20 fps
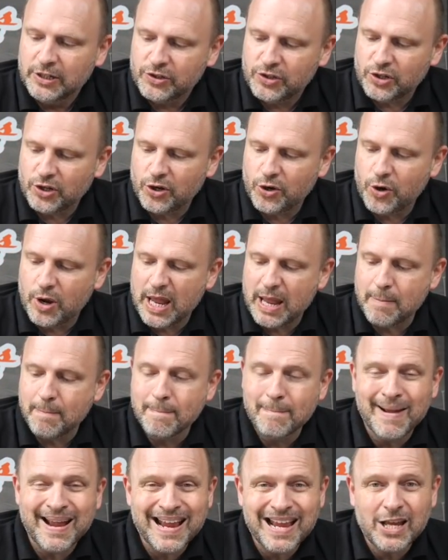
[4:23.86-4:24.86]
So it
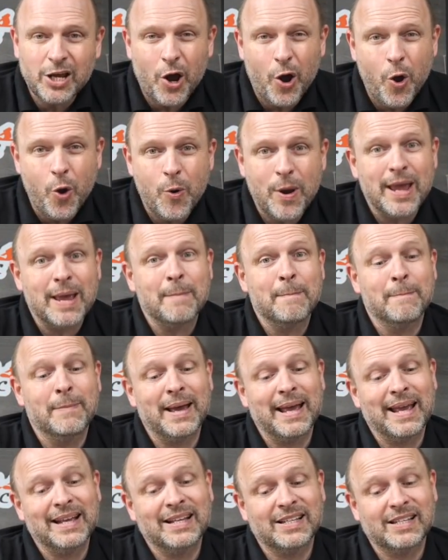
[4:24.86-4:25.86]
may go, it
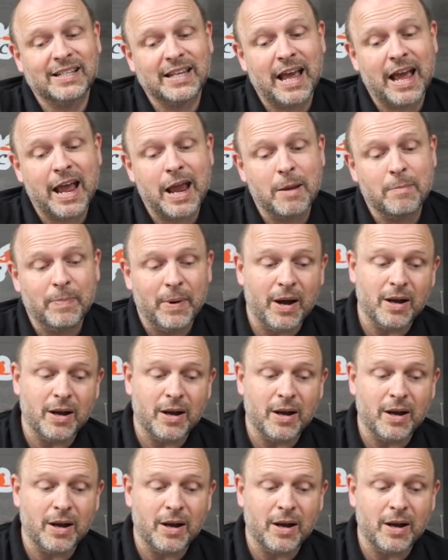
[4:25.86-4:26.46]
may stay,